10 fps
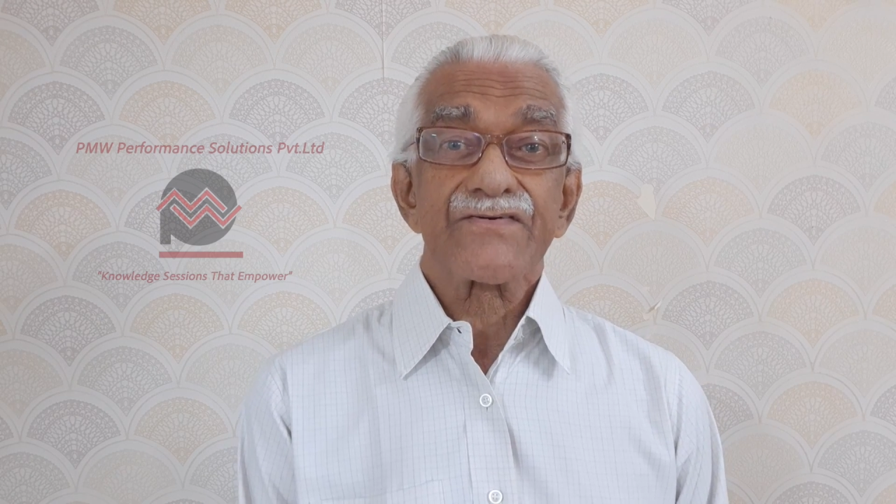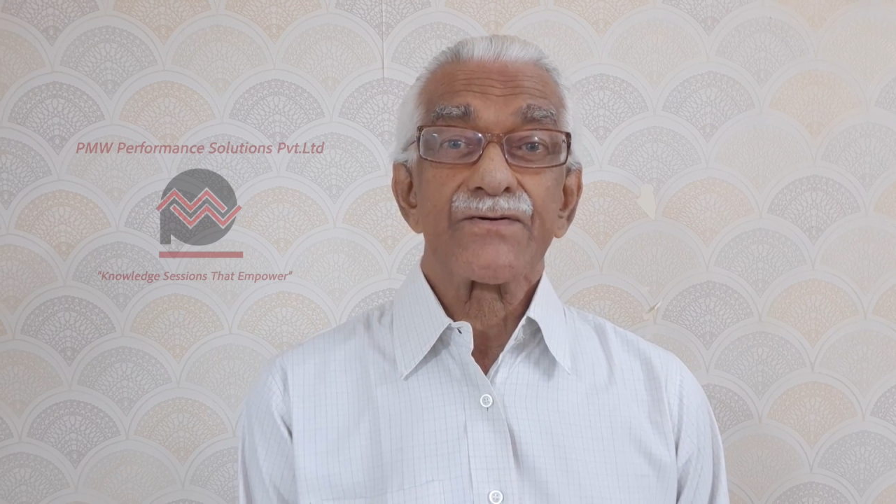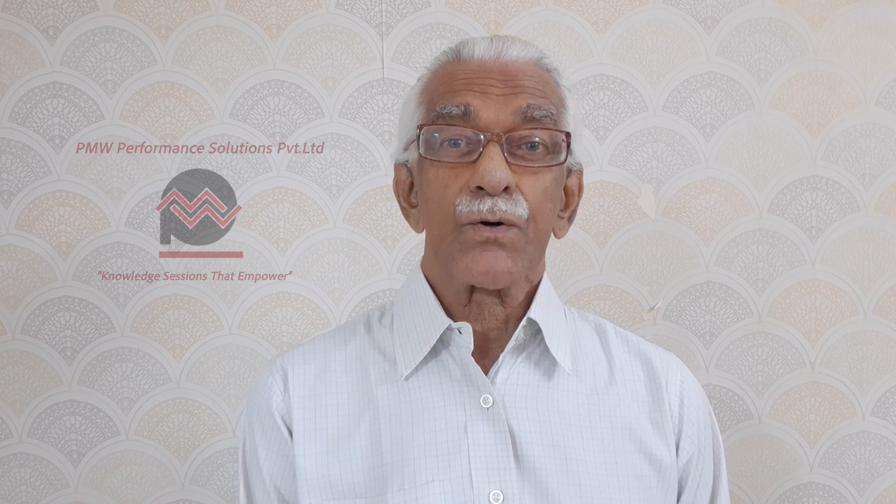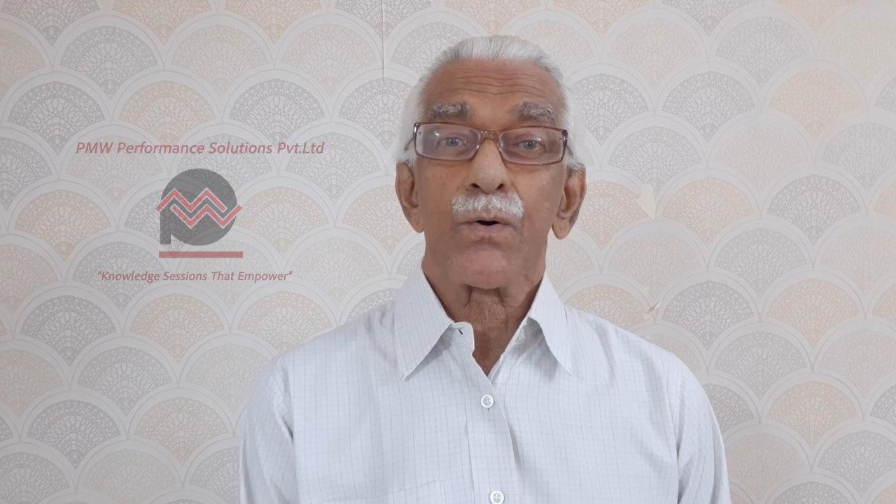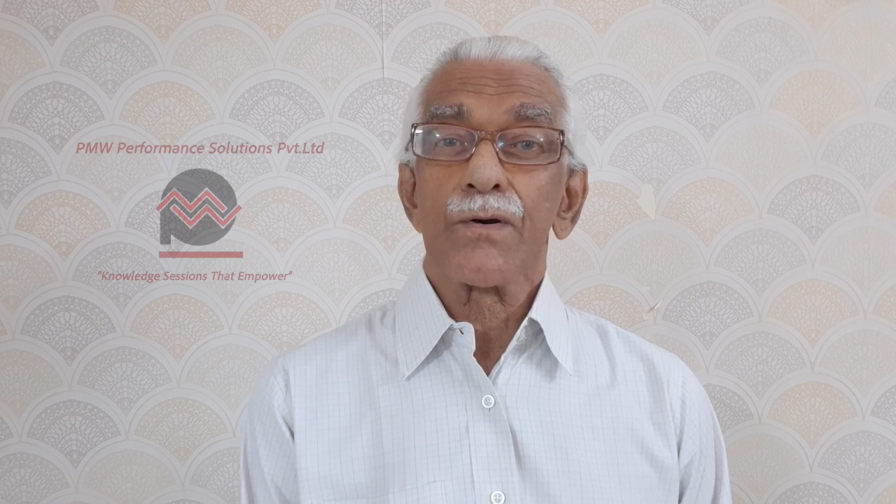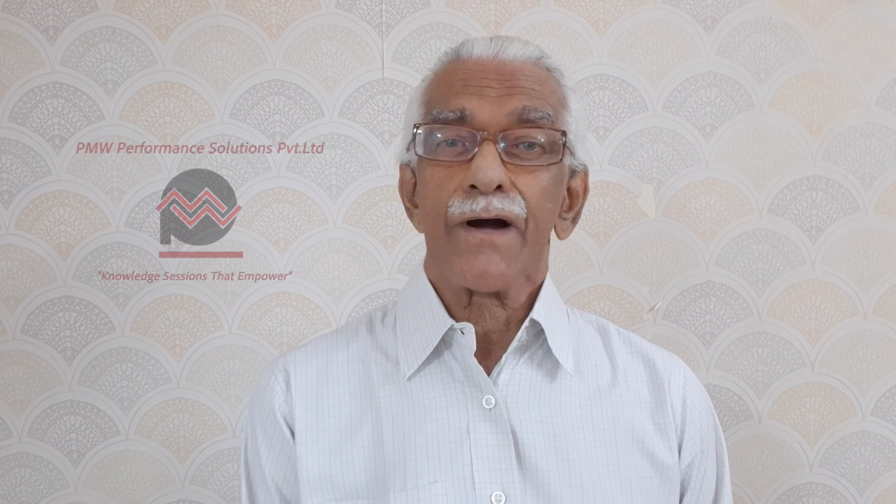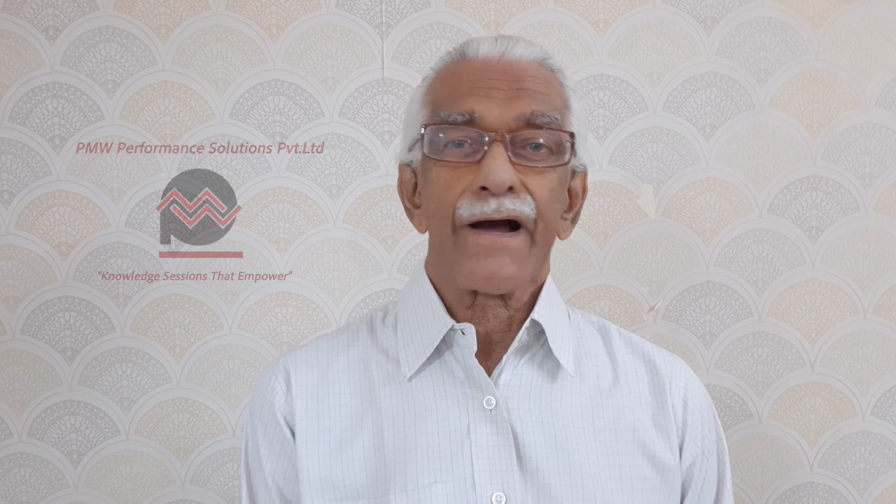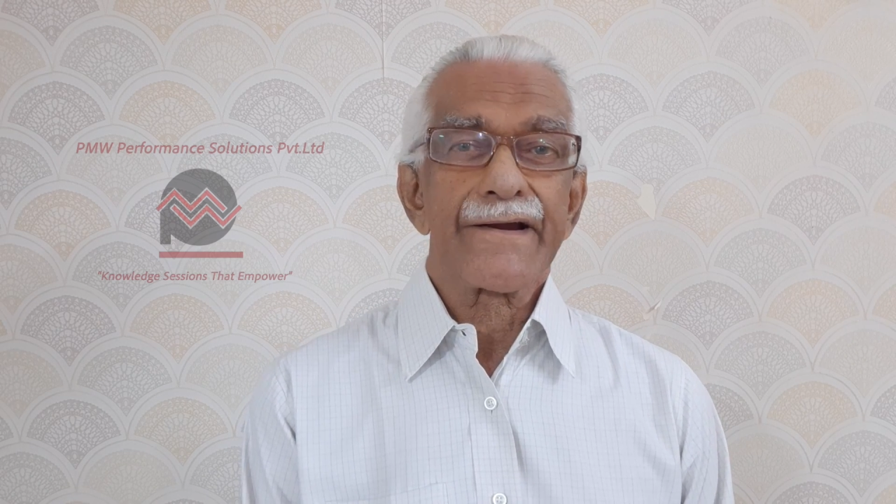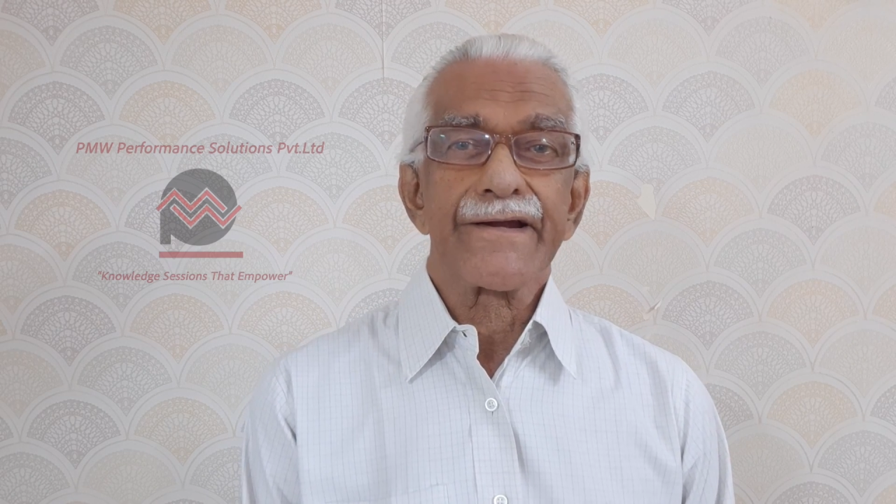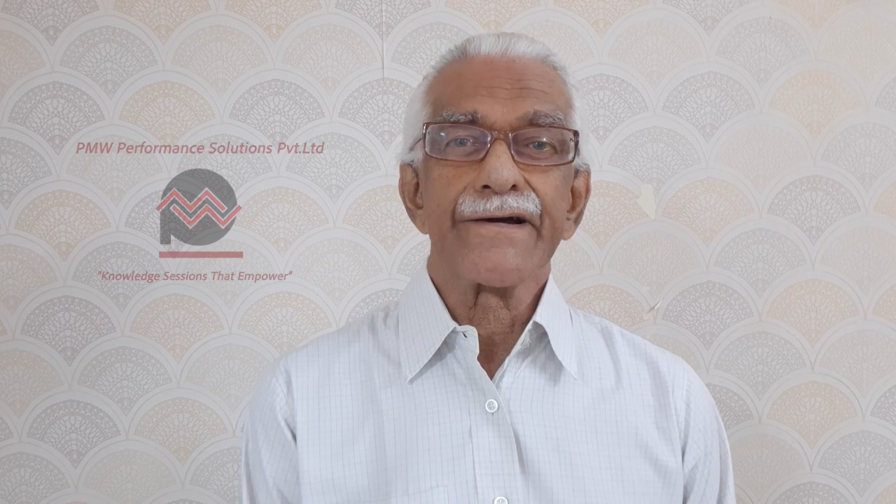is the whole
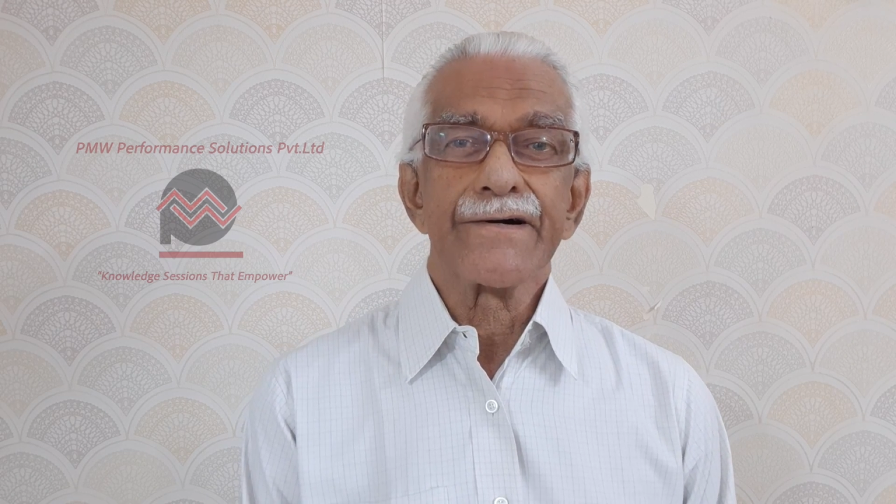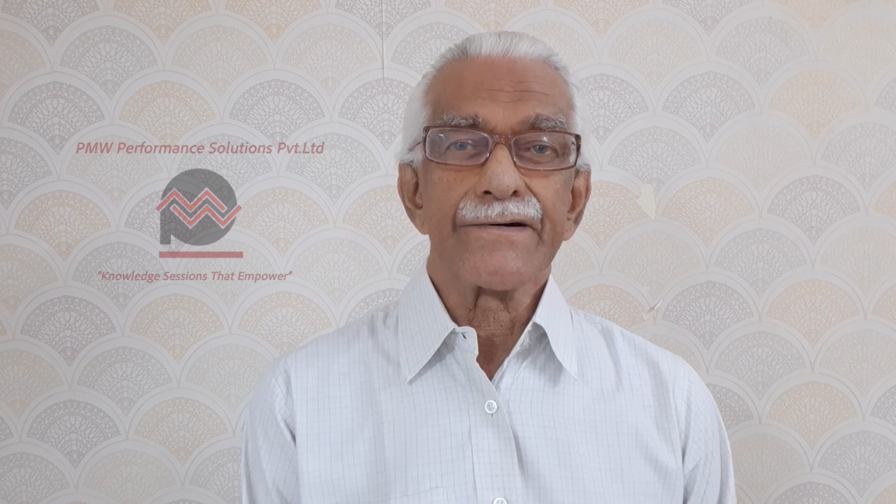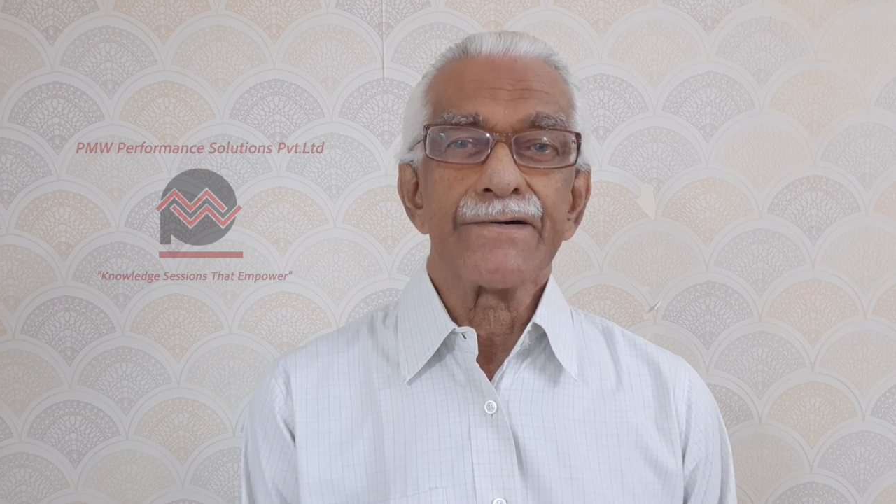idea